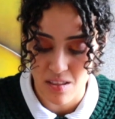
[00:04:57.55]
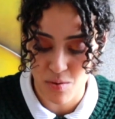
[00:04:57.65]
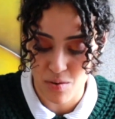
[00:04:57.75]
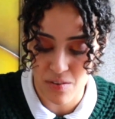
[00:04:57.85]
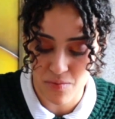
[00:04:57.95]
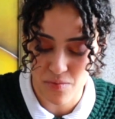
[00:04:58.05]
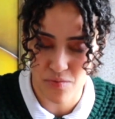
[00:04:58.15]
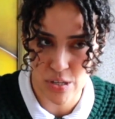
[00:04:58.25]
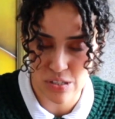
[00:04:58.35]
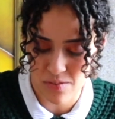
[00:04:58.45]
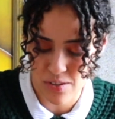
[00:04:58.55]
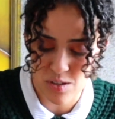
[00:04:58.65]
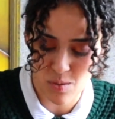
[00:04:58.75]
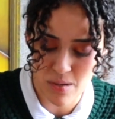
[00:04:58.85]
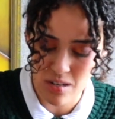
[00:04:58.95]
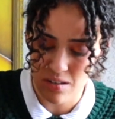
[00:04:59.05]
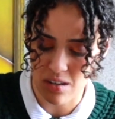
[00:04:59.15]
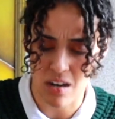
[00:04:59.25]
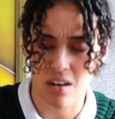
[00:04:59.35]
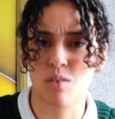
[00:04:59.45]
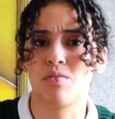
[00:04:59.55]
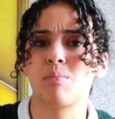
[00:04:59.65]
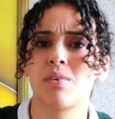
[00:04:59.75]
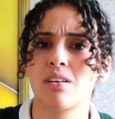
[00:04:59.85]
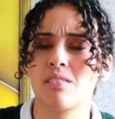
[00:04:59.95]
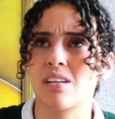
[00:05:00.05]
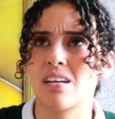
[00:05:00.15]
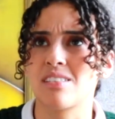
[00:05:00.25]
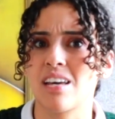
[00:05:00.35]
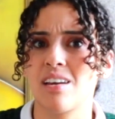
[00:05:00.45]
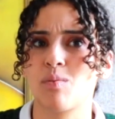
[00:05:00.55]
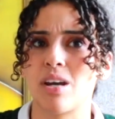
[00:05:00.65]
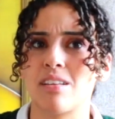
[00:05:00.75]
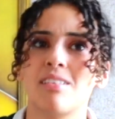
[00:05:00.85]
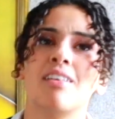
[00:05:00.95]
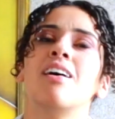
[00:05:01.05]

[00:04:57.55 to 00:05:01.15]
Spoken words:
31st of October, November, did I say? Wait.